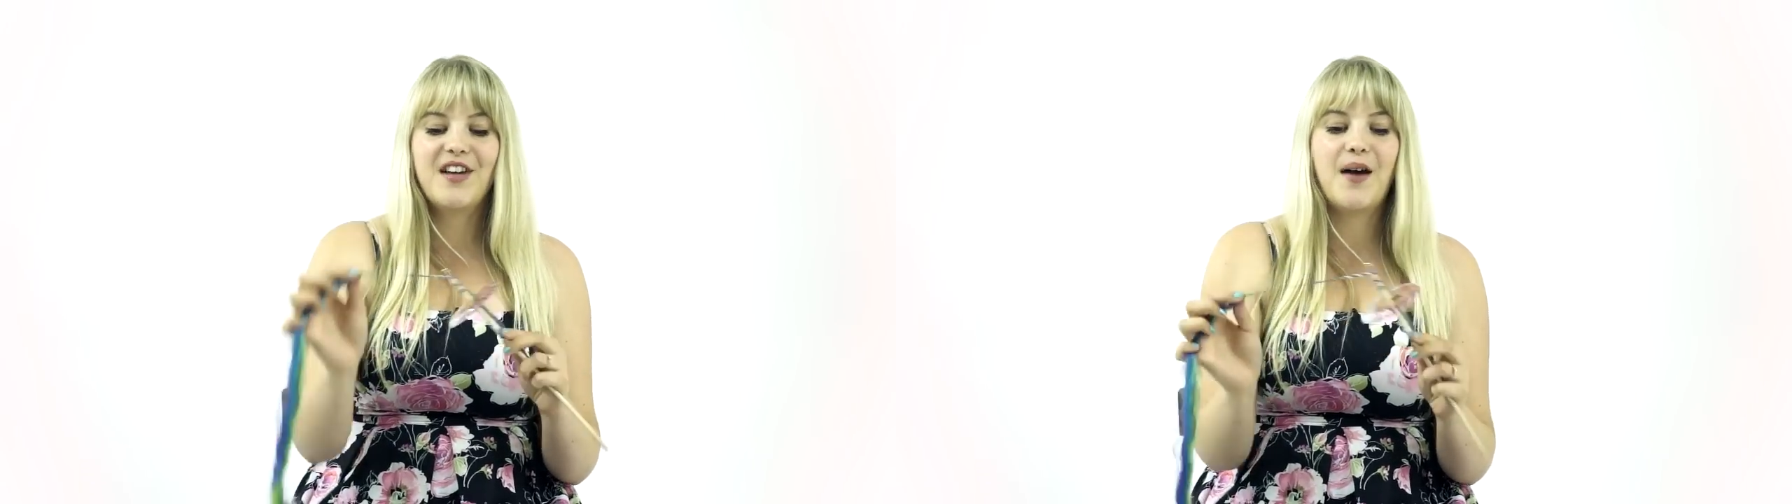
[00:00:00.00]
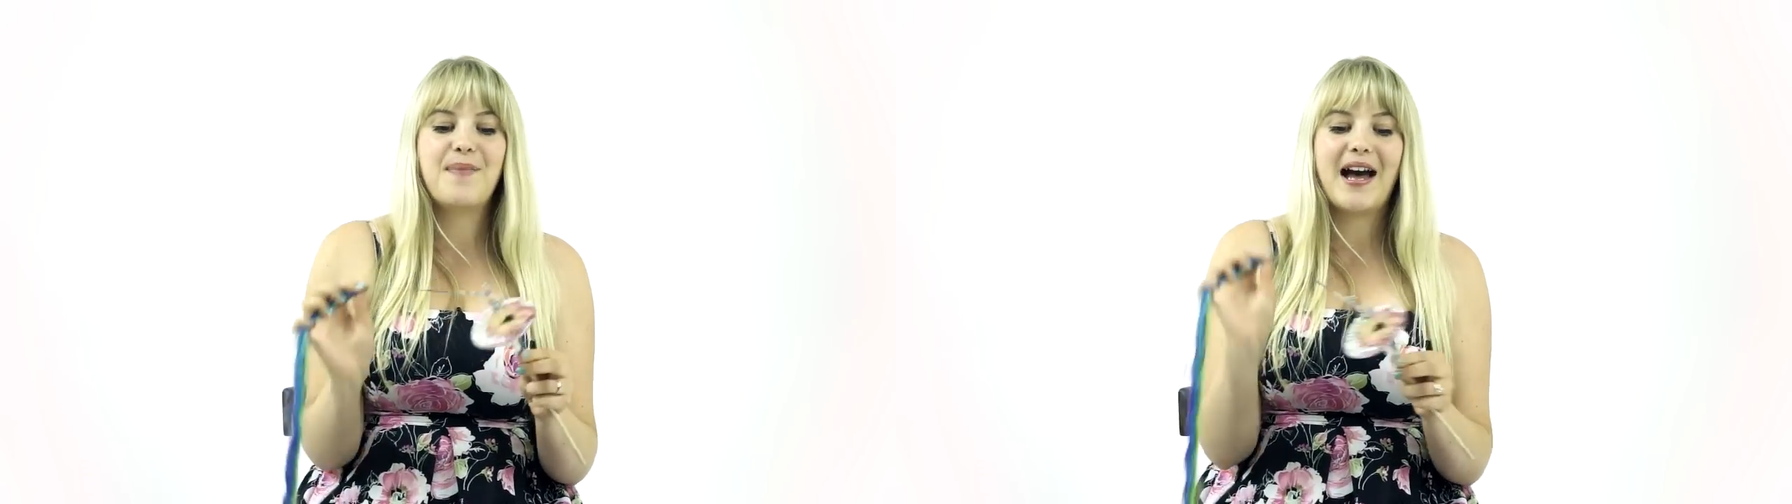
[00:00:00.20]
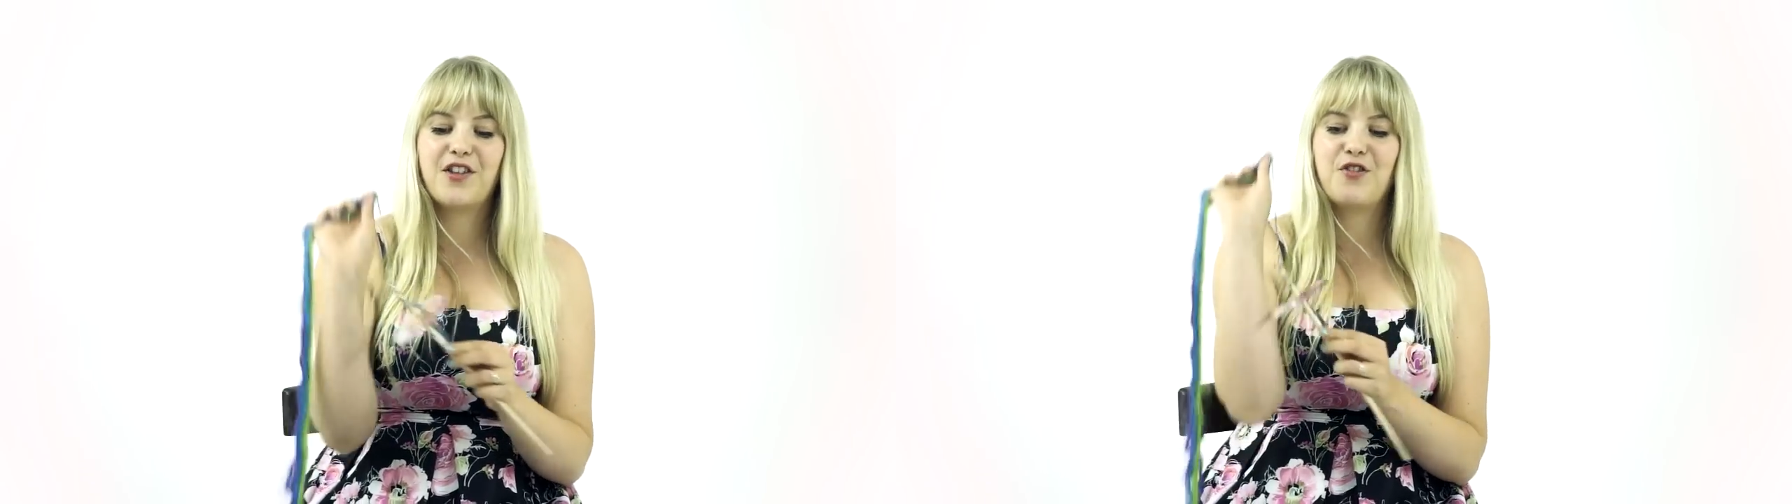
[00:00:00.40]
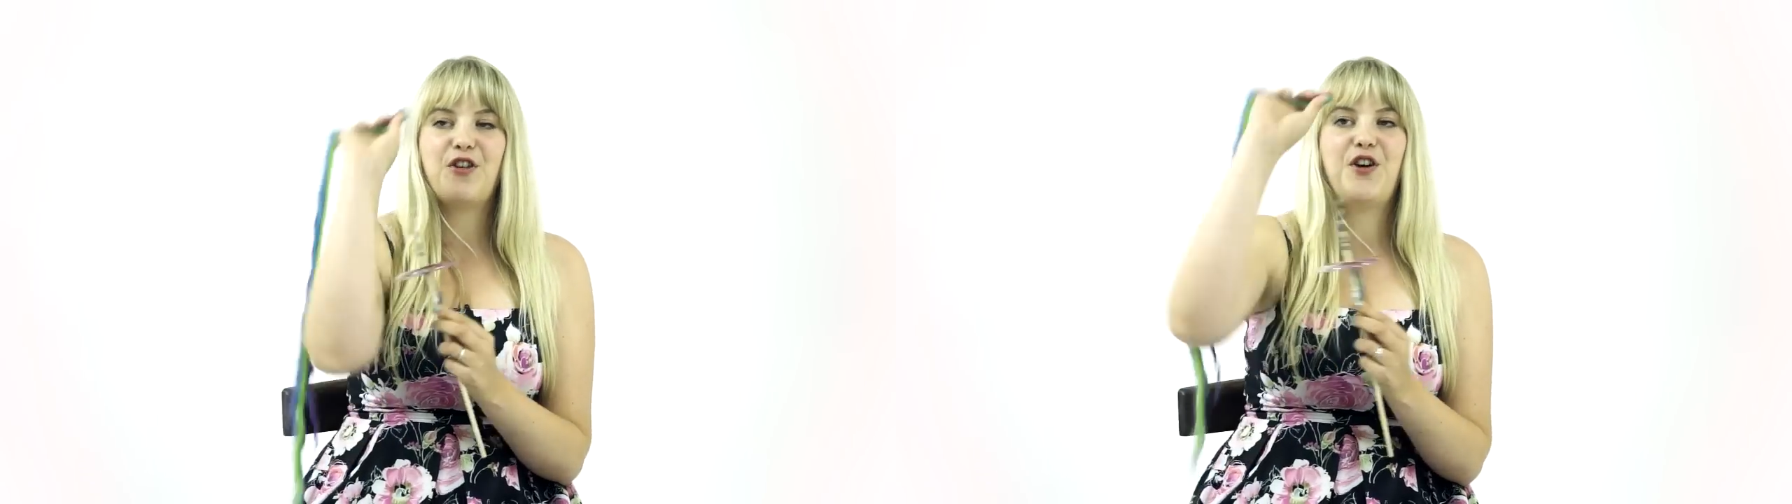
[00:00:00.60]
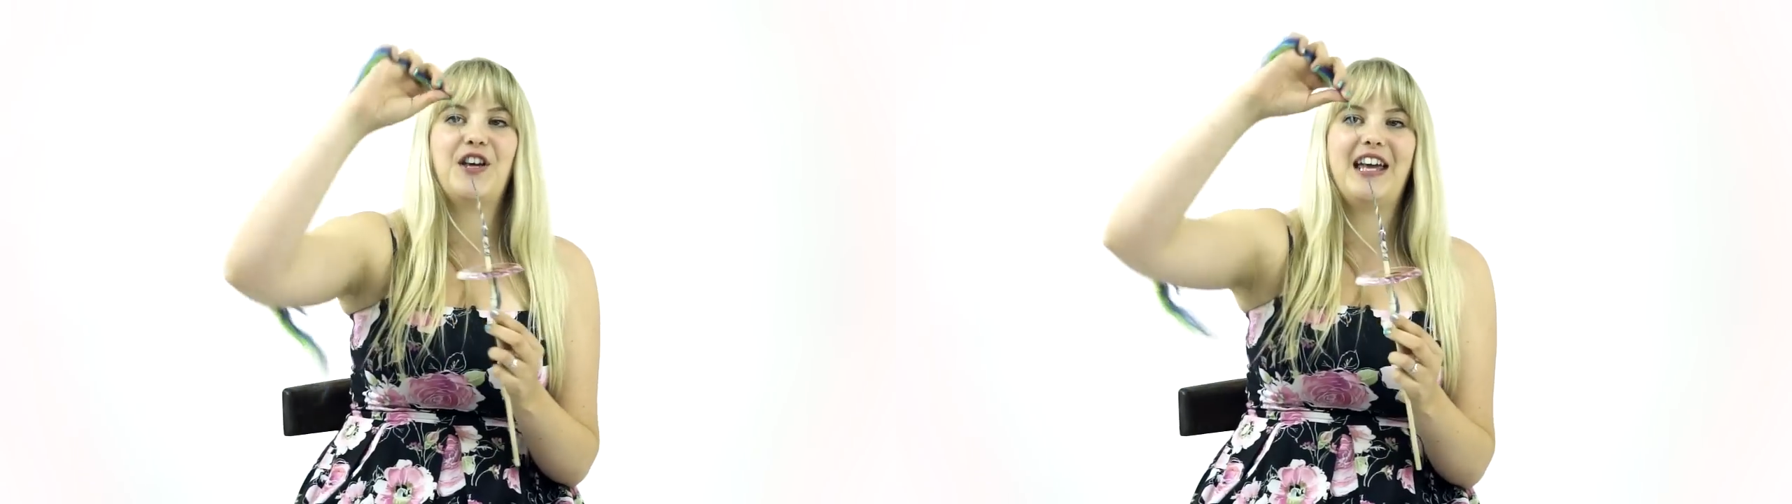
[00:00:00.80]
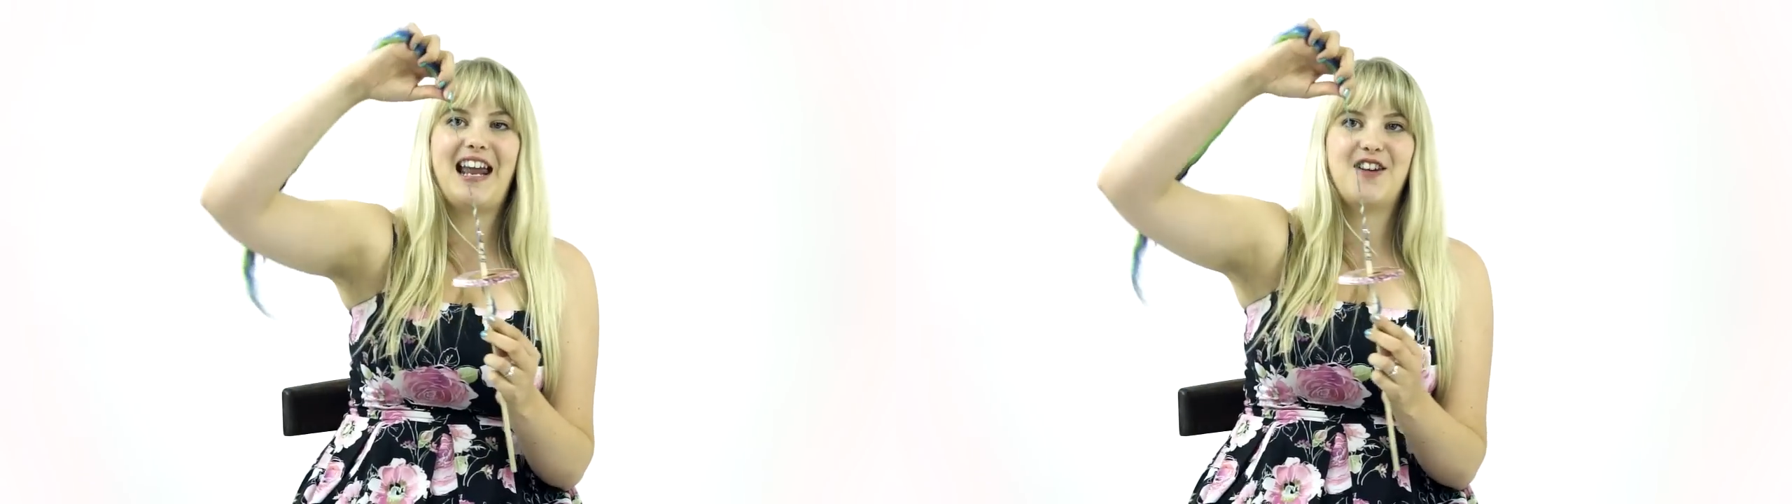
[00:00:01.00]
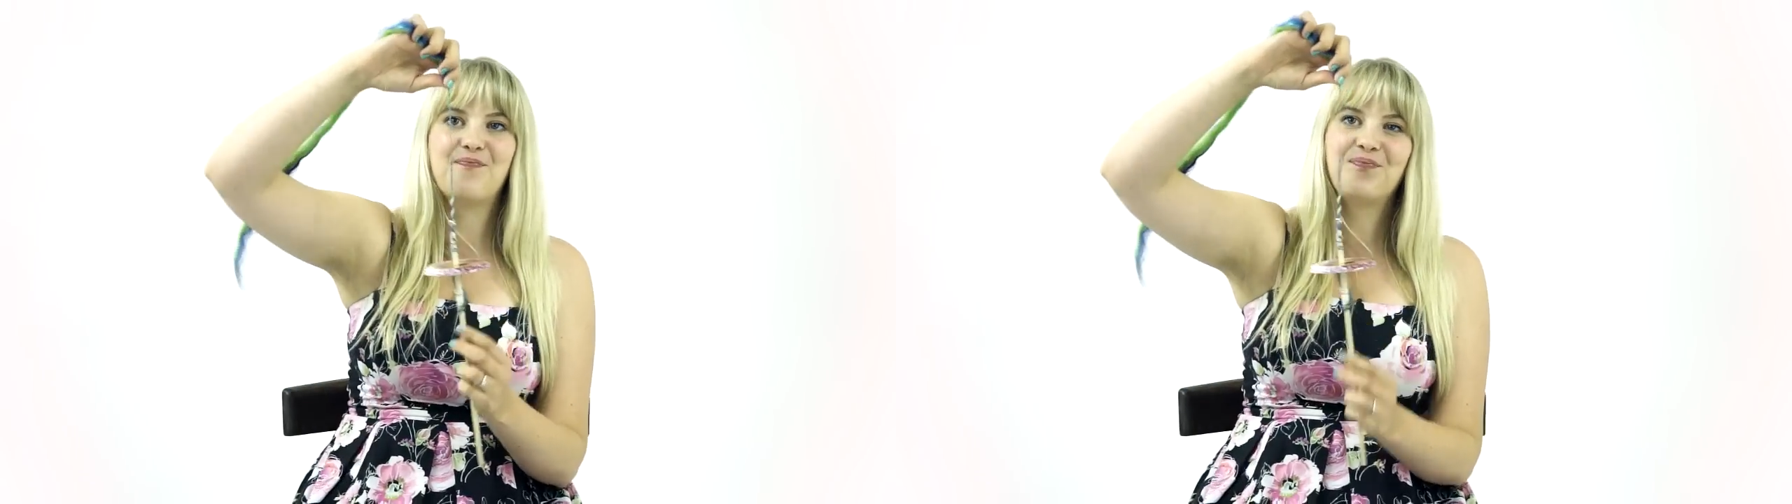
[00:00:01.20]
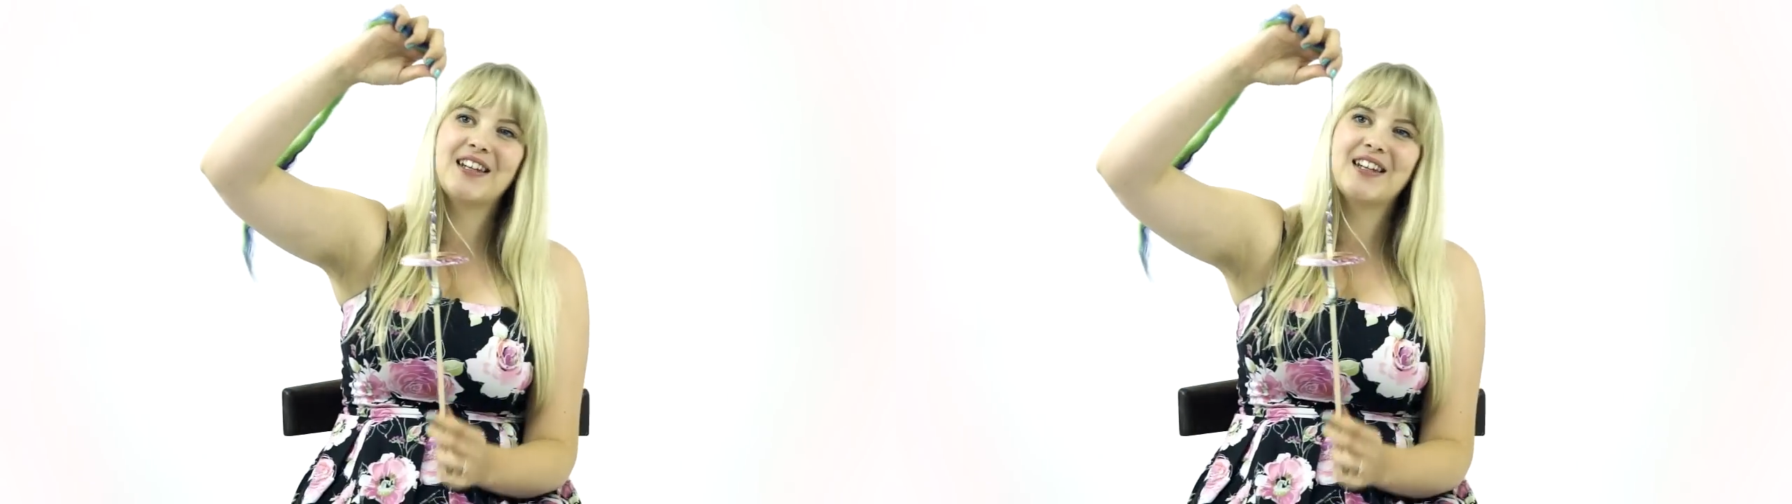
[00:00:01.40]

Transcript: and back through the hook again.